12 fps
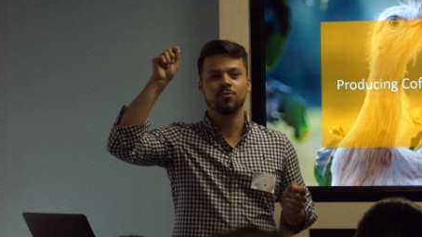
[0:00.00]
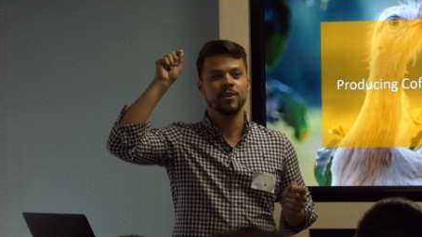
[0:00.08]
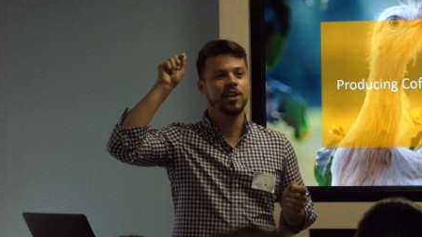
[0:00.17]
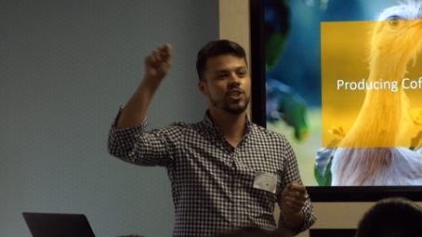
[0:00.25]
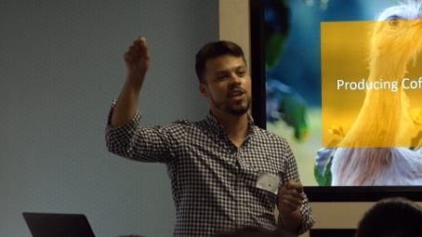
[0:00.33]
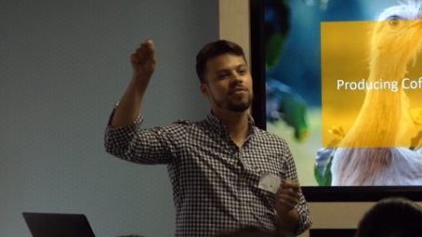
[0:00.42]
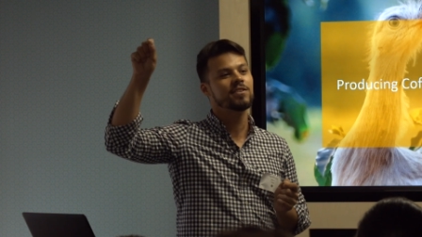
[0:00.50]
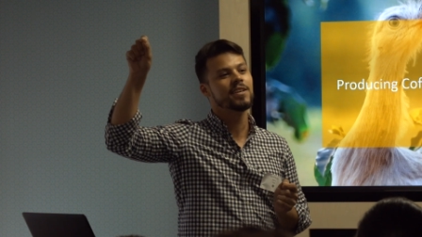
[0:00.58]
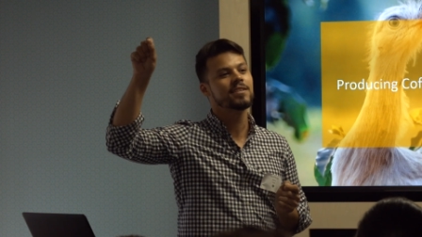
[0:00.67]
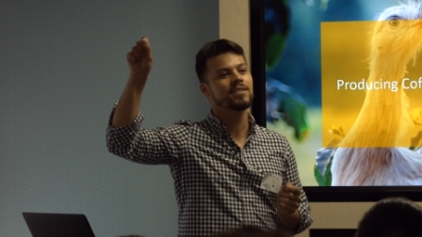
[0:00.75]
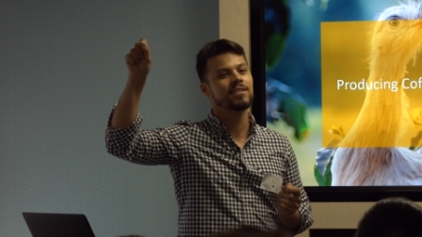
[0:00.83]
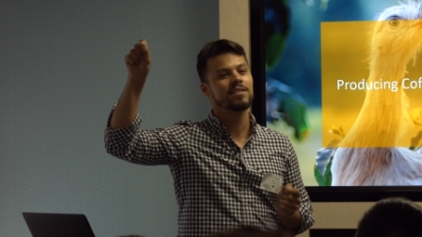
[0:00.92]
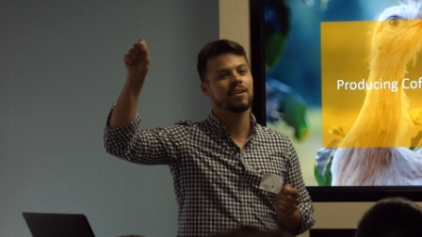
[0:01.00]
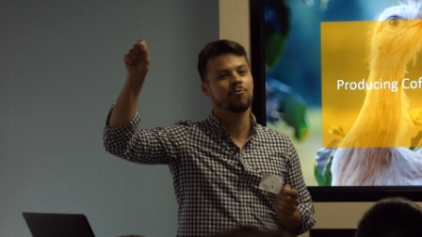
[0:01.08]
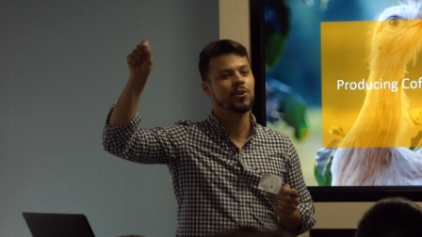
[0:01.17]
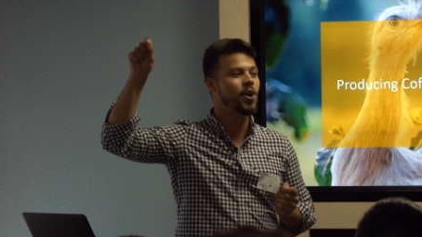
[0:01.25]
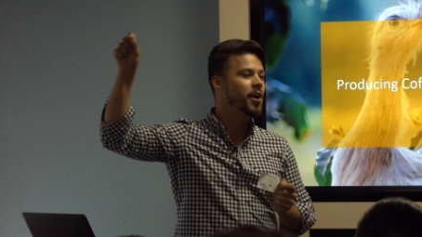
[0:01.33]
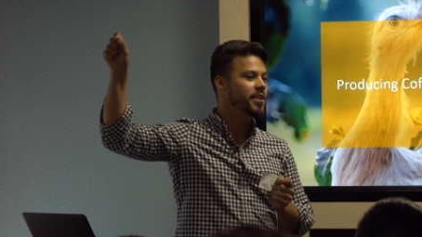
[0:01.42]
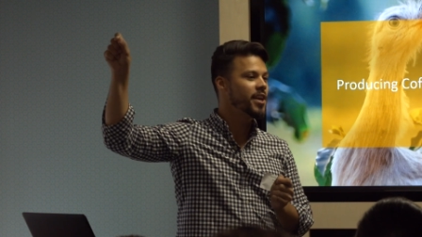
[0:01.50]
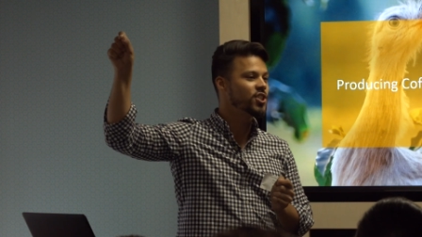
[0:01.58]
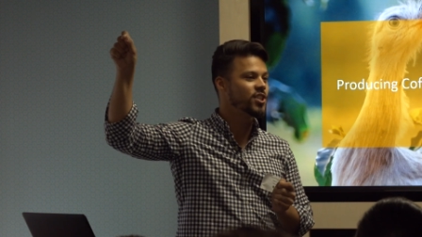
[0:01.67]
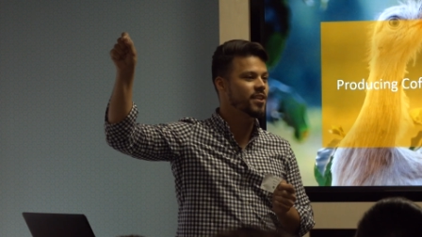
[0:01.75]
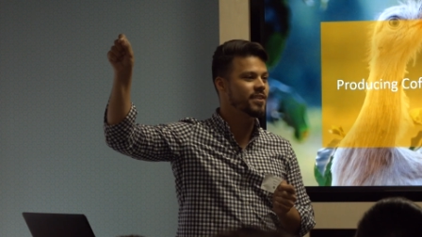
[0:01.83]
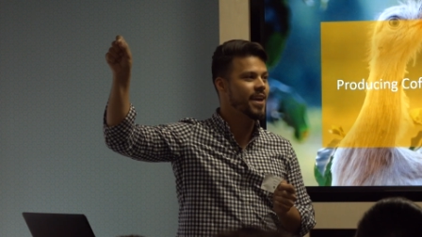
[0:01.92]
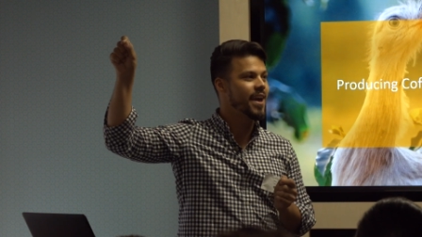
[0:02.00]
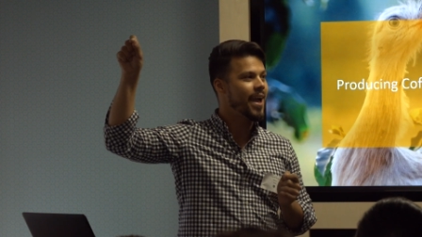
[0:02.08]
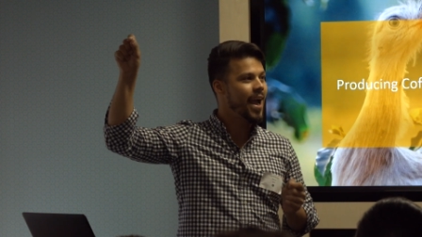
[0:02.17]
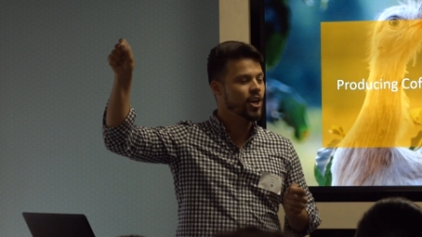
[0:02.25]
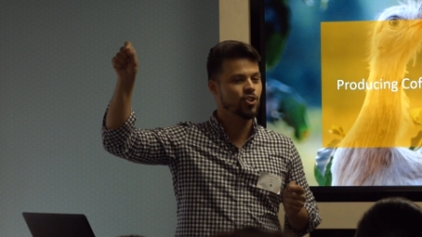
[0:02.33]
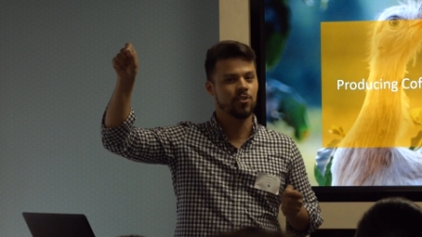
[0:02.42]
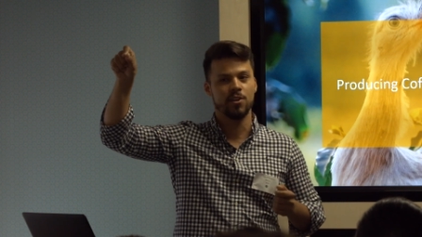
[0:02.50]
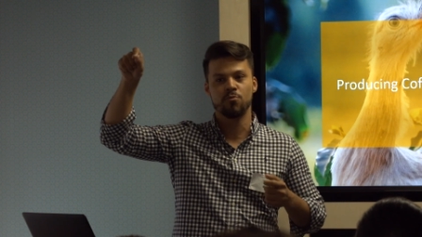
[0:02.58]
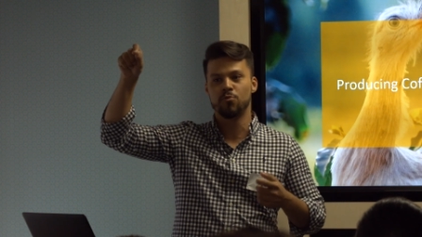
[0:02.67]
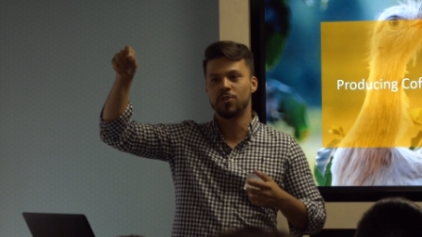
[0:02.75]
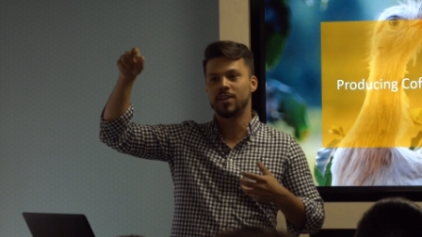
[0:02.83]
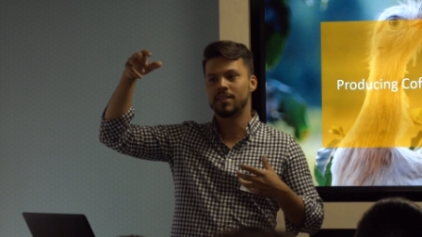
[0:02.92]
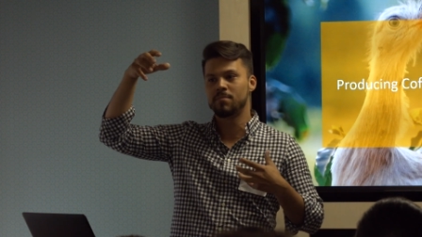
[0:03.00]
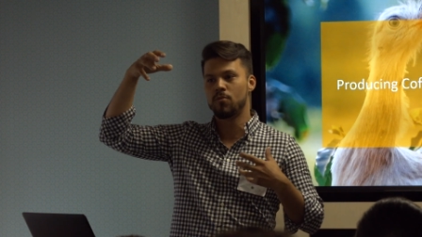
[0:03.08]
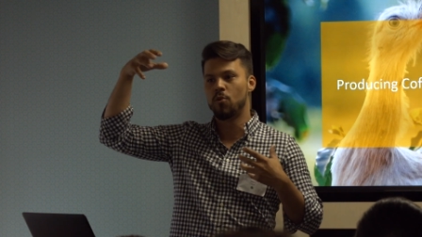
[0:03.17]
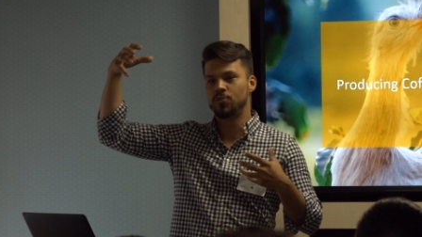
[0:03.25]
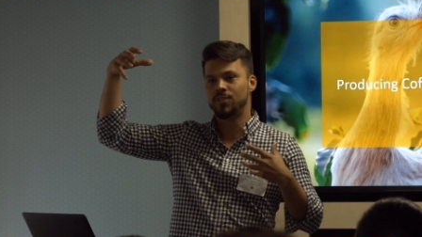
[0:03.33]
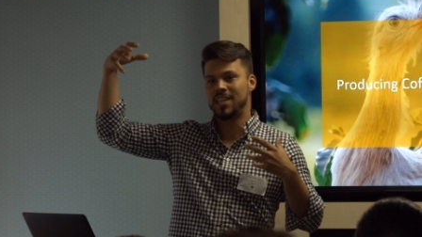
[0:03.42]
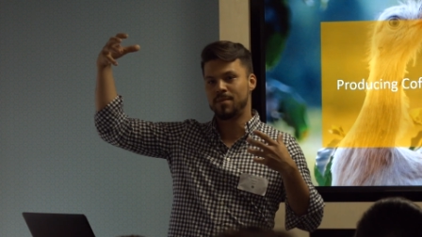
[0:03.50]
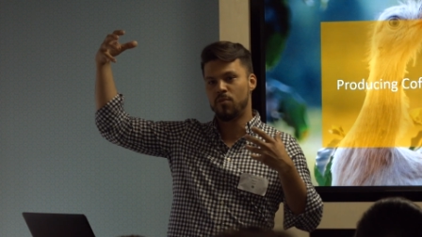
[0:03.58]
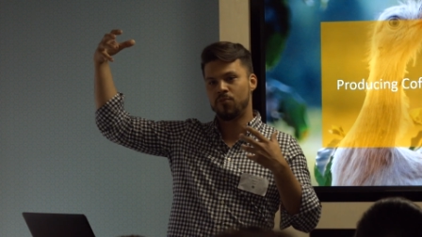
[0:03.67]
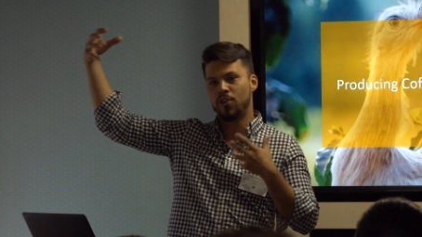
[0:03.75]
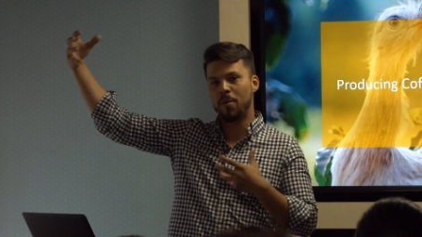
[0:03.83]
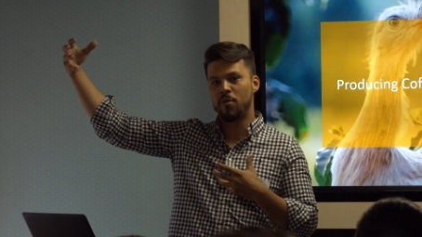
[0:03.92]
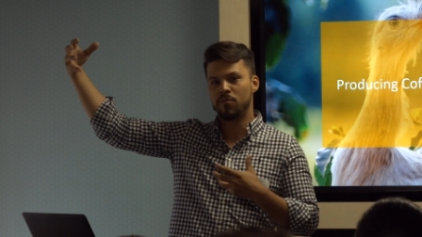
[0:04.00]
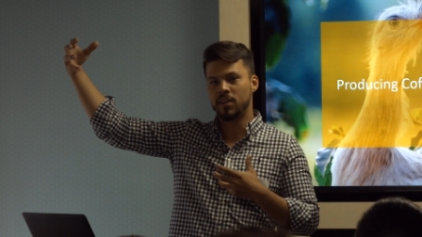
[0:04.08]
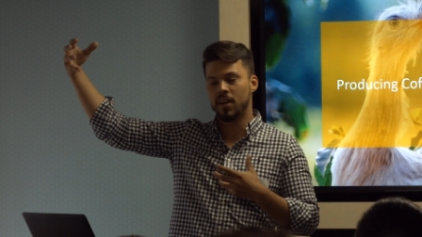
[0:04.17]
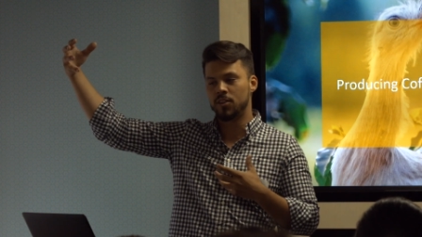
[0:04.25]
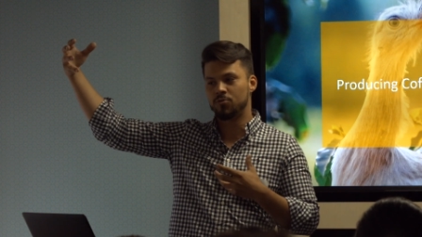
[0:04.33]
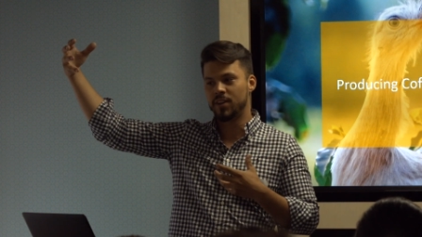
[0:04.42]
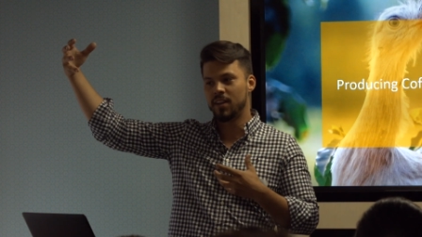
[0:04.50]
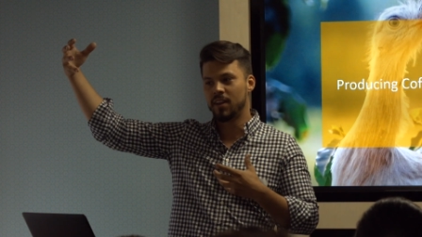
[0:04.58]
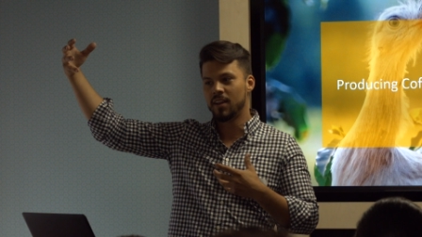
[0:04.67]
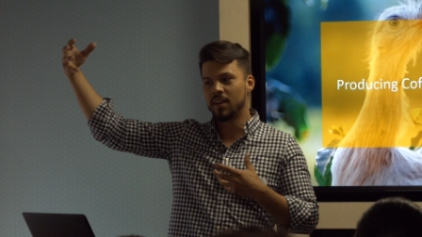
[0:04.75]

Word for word: we achieved this recognition that actually we're the most sustainable farm of the country.